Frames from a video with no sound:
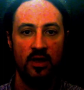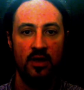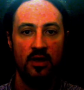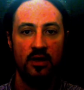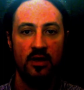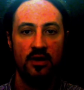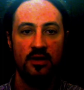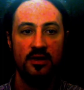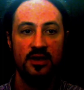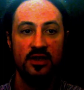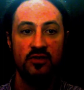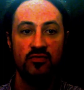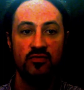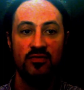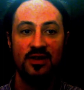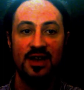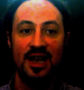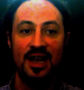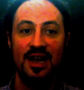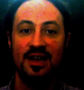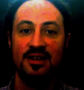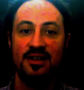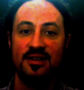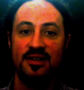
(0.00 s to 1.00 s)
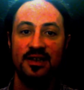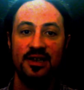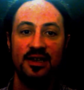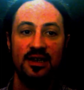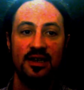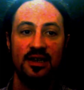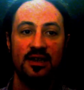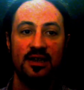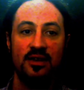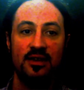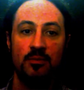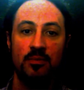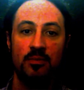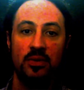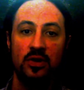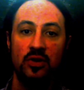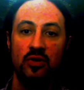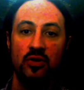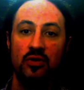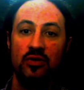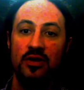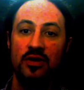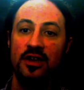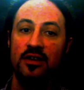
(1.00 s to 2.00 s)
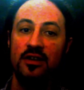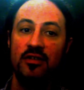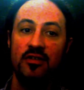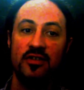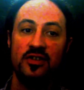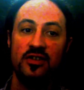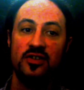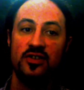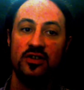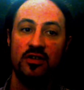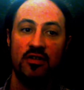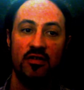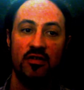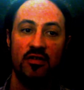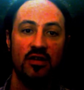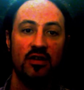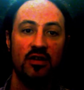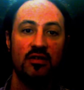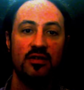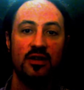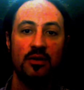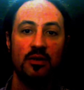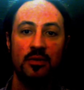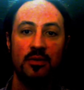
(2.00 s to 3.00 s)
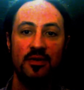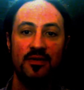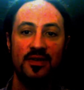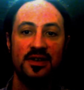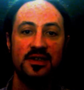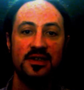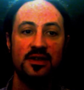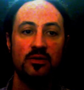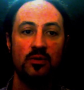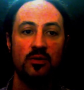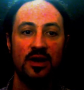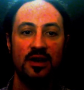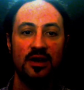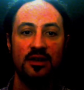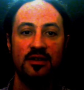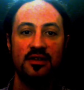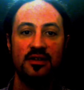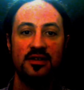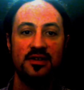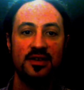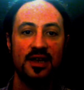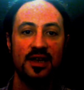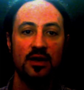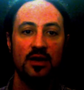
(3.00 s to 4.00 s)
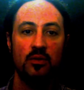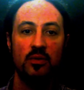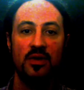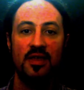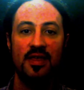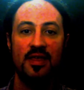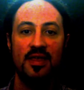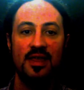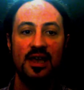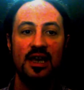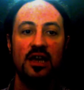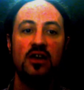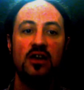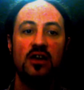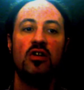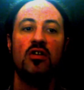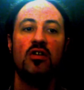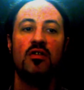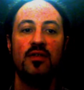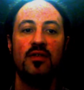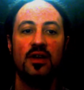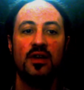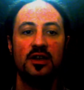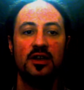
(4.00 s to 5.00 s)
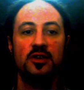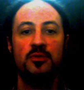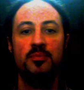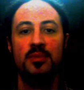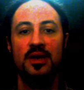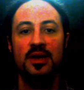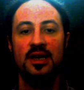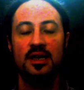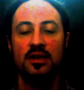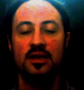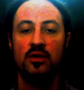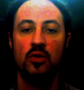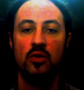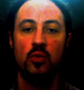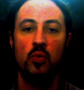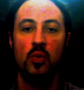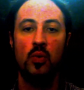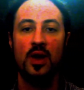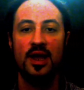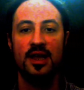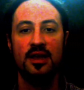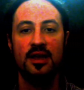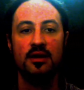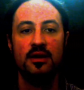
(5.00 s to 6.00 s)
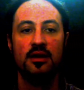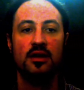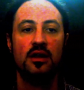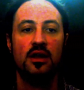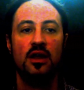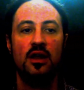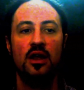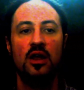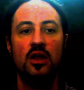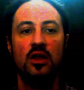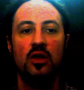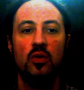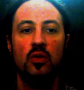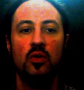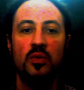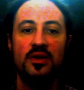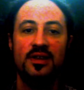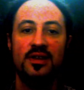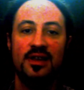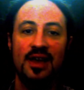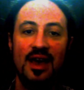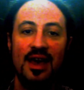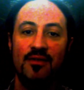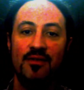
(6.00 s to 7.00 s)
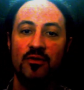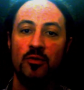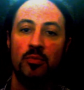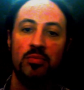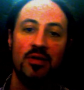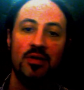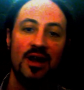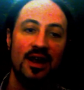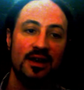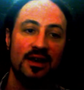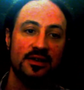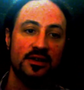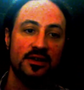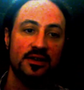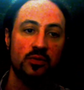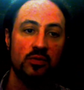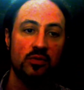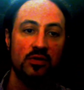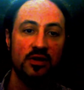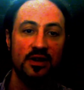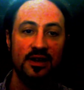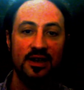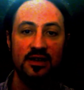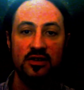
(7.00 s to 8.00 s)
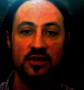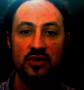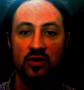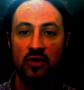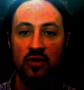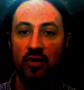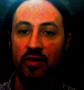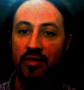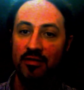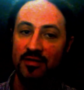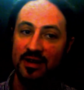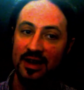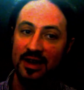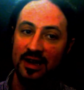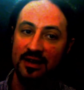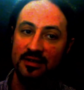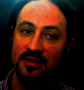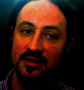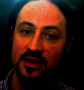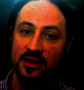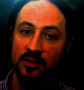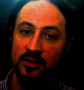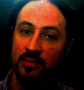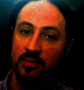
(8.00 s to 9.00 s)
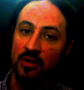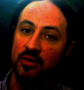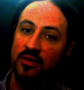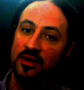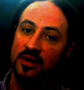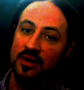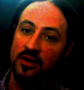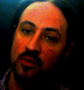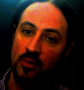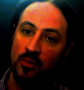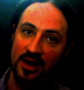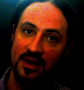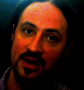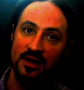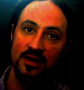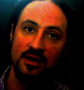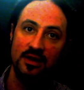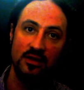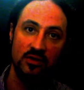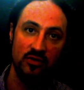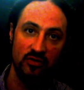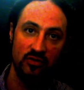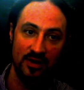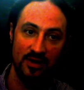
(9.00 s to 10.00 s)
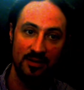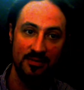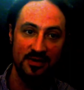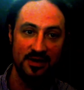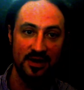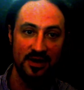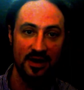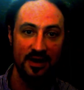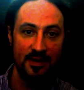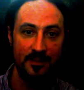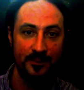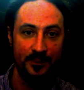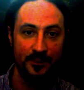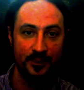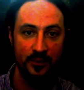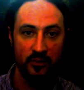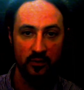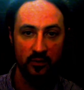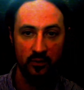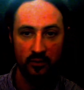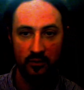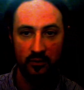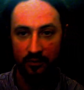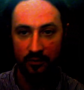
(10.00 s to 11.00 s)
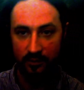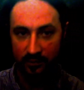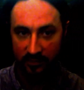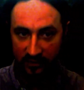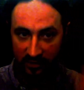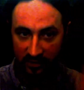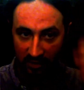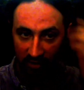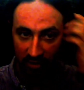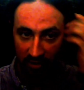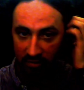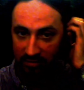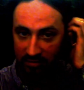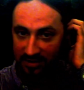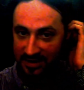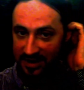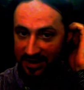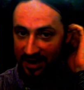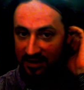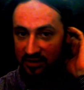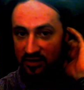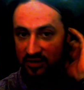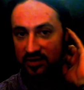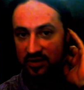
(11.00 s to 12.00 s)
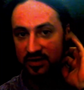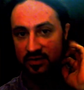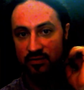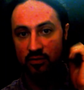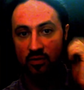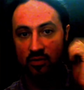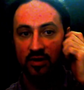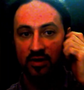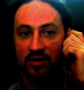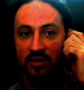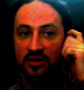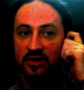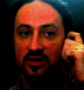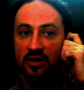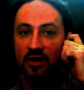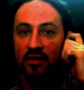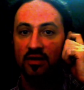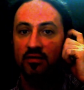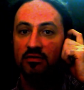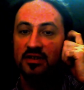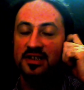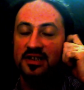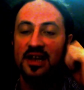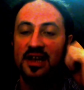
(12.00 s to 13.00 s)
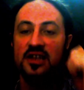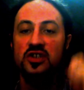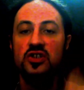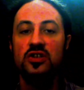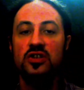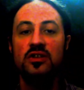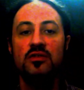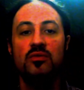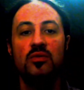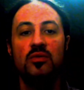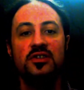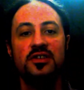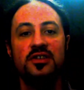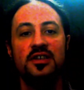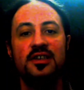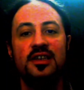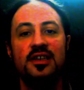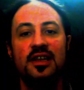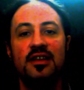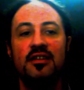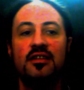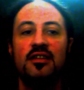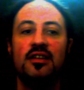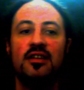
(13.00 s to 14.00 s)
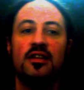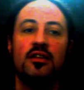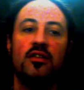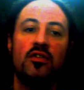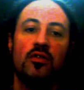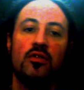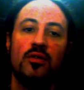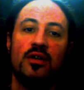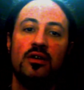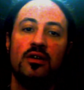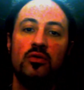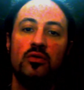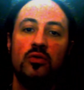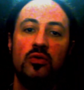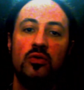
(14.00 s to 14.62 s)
This reality is purely another scenario that we visit while in the state we think of as being awake. With careful practice, one can enter other realities, both in the waking and dream state, through retention of one's identity throughout all